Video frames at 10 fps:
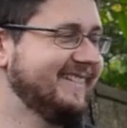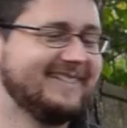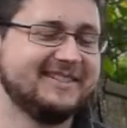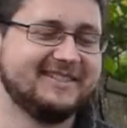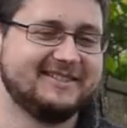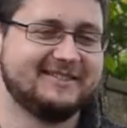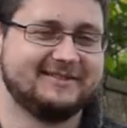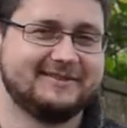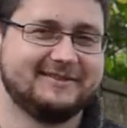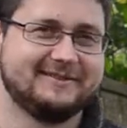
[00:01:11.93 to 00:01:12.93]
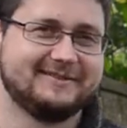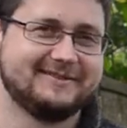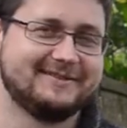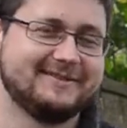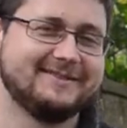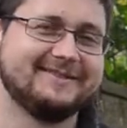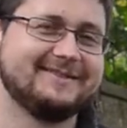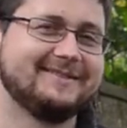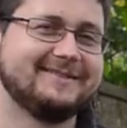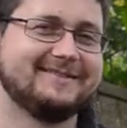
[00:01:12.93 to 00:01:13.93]

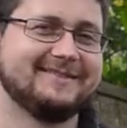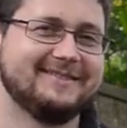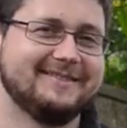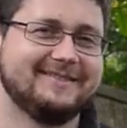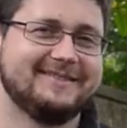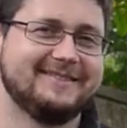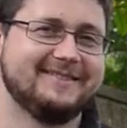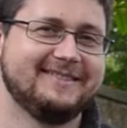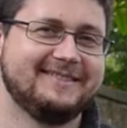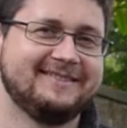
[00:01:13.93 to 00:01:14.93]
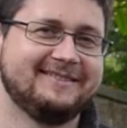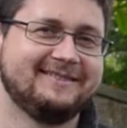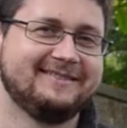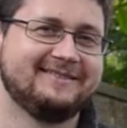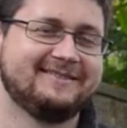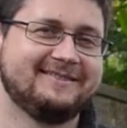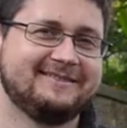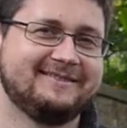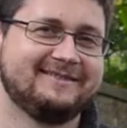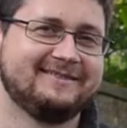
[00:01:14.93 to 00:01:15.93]

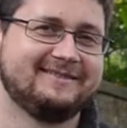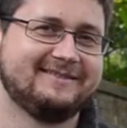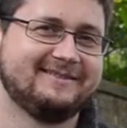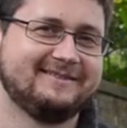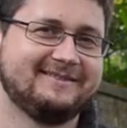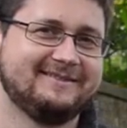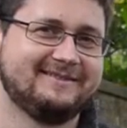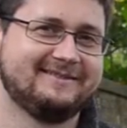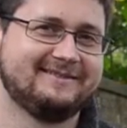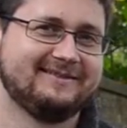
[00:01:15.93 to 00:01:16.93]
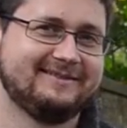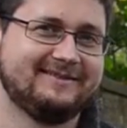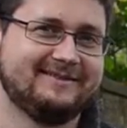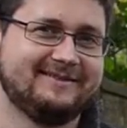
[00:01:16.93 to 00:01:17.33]
This person isn't speaking.